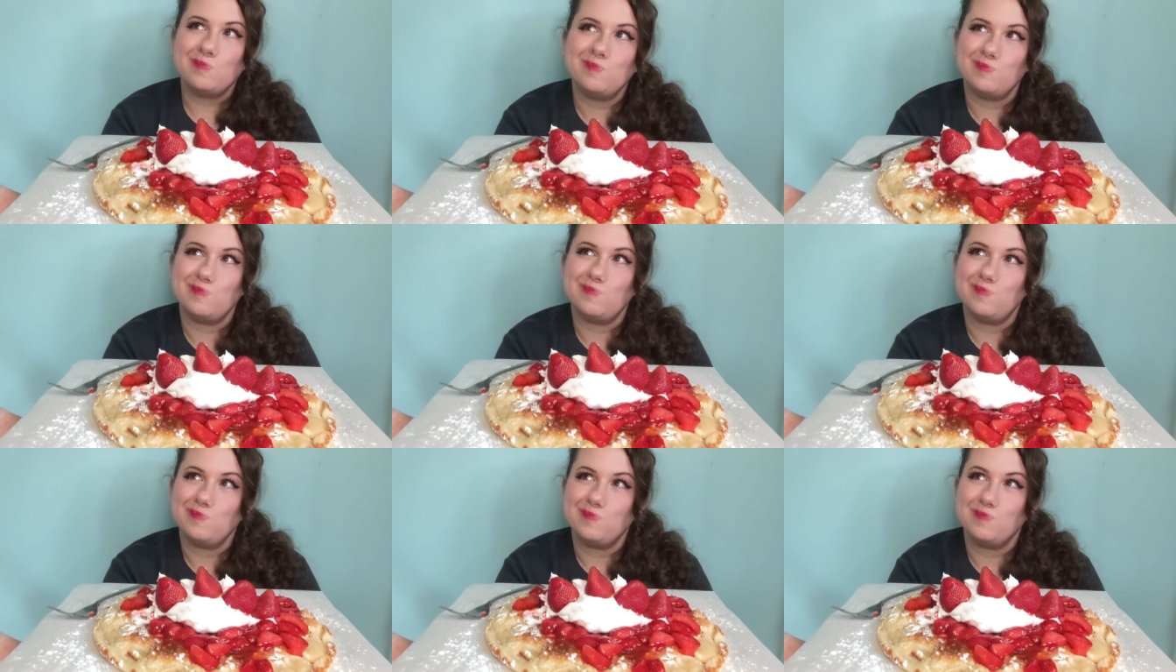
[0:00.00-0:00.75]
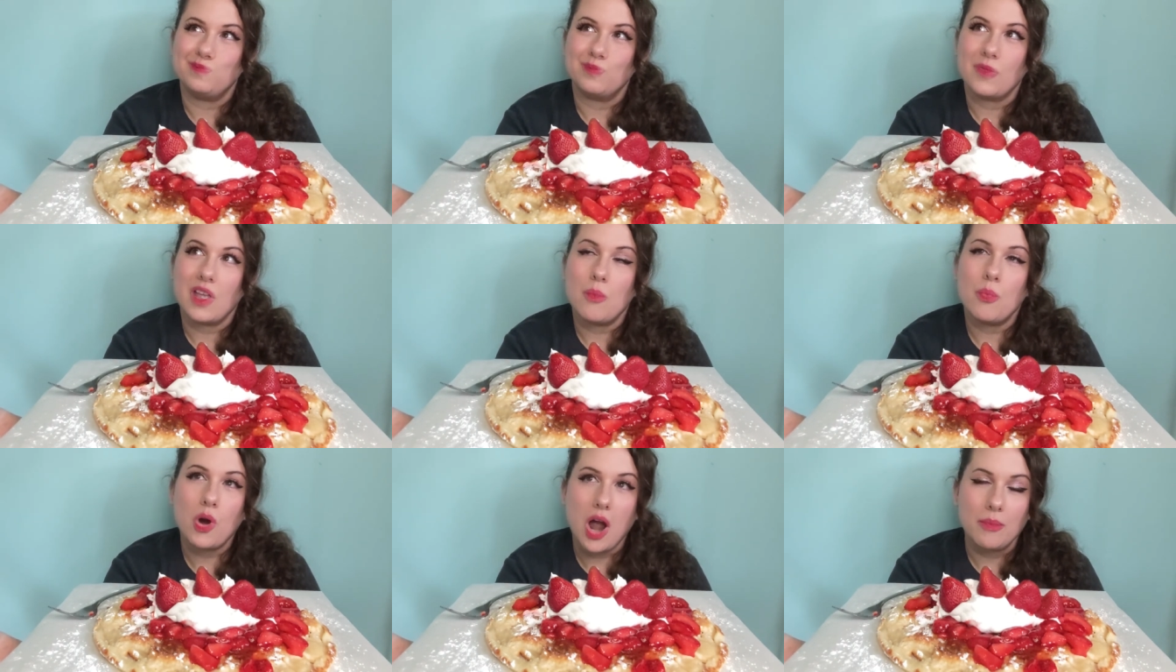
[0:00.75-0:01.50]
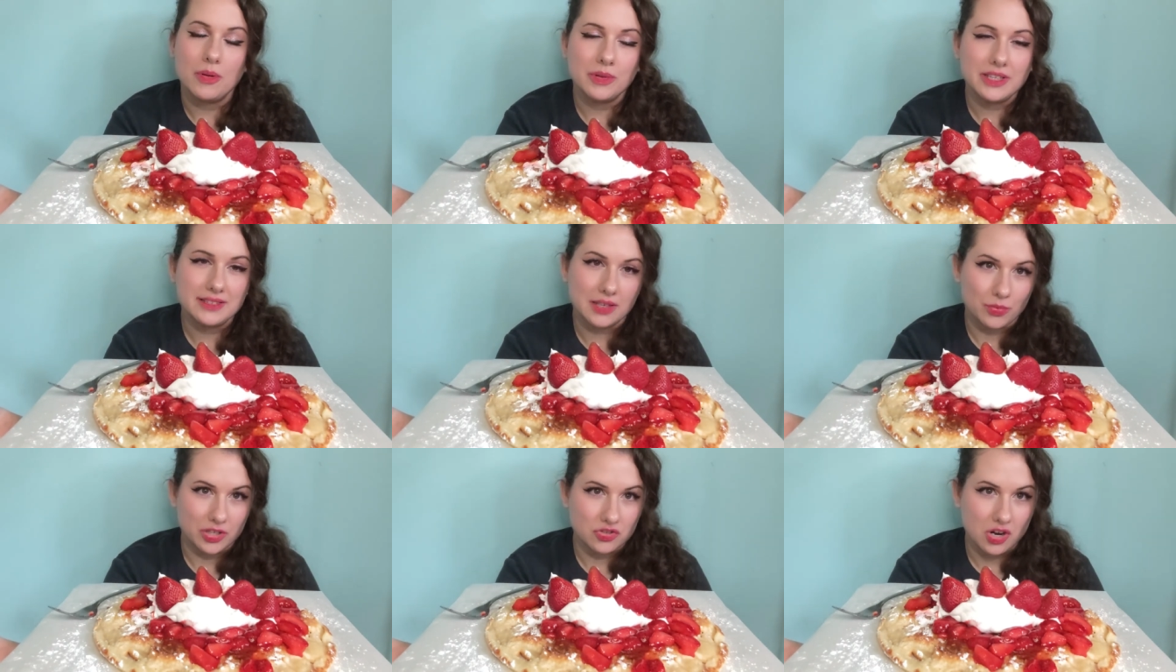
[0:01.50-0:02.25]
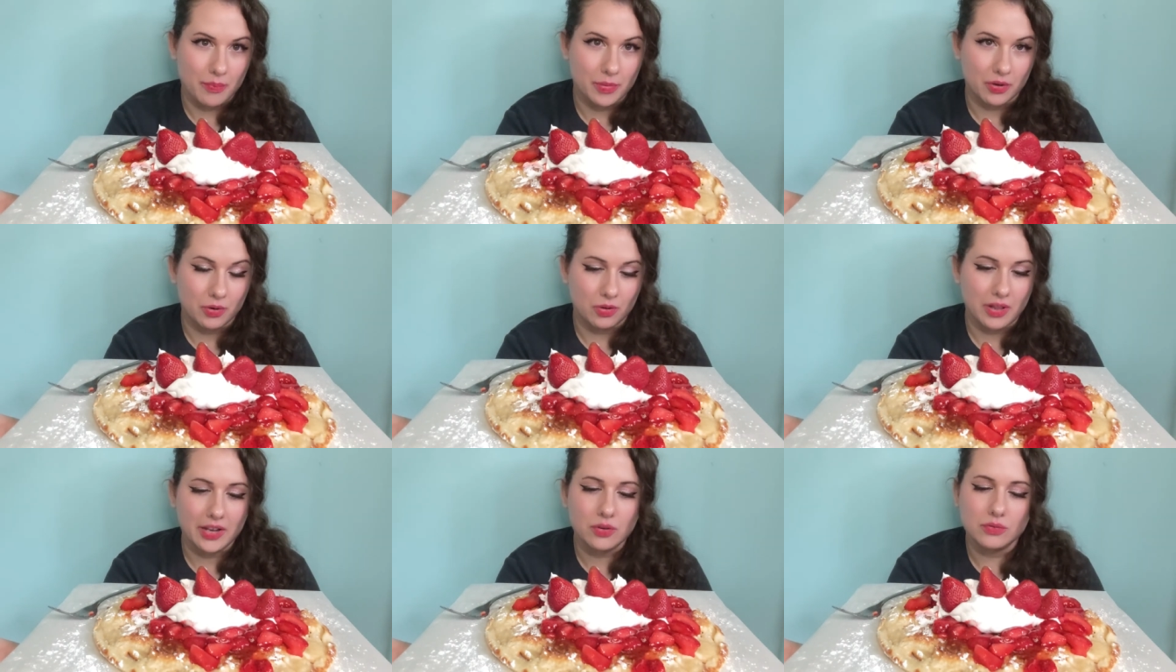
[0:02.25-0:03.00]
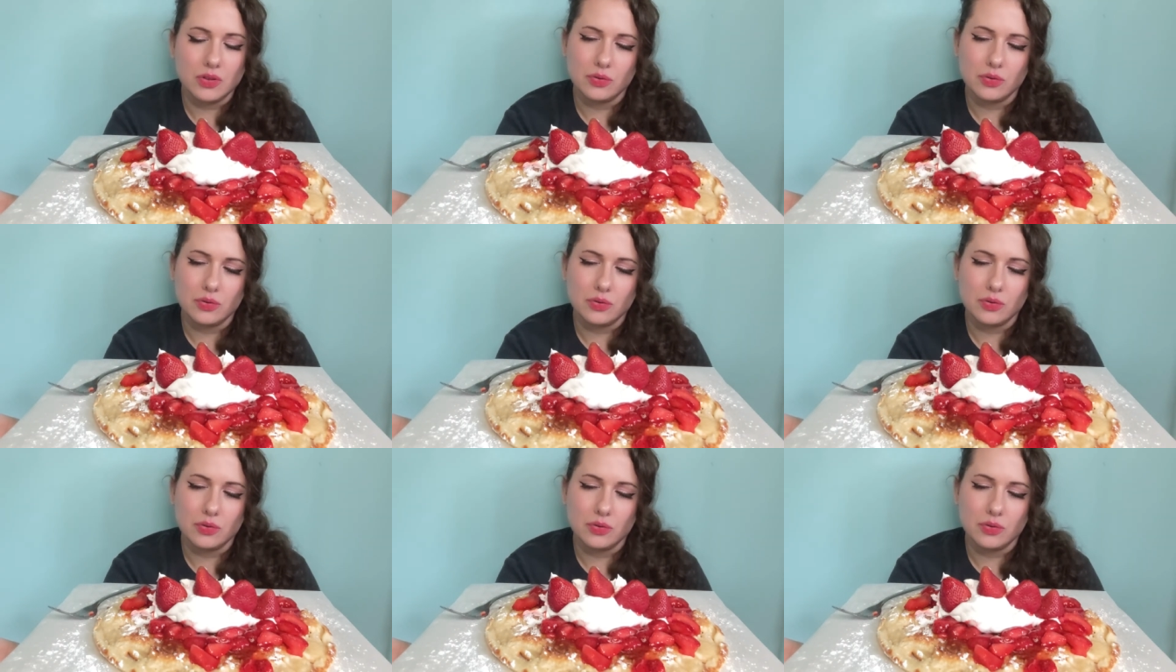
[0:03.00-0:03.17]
Hmm. Probably somewhere tropical. I don't